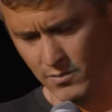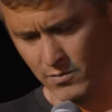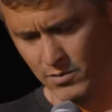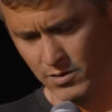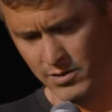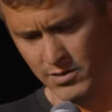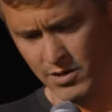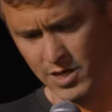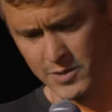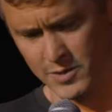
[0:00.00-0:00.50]

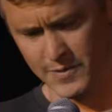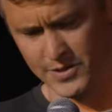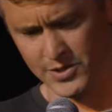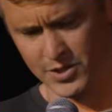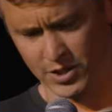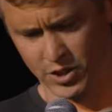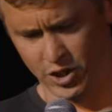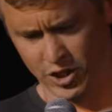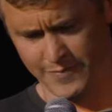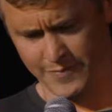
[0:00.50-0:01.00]
well, your
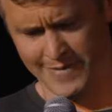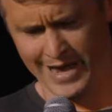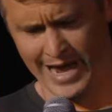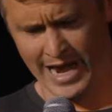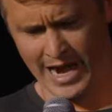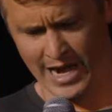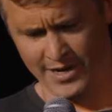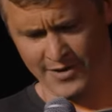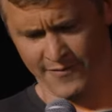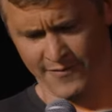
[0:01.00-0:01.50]
husband's a good
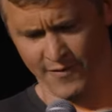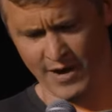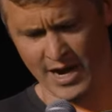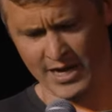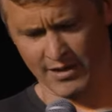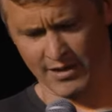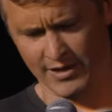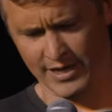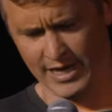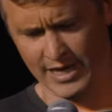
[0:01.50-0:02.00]
man, and
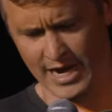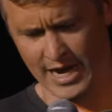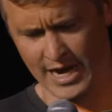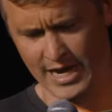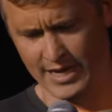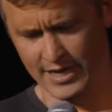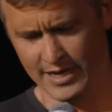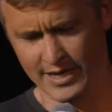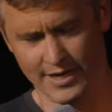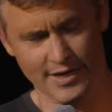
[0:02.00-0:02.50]
frankly,
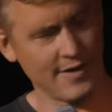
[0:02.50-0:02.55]
I.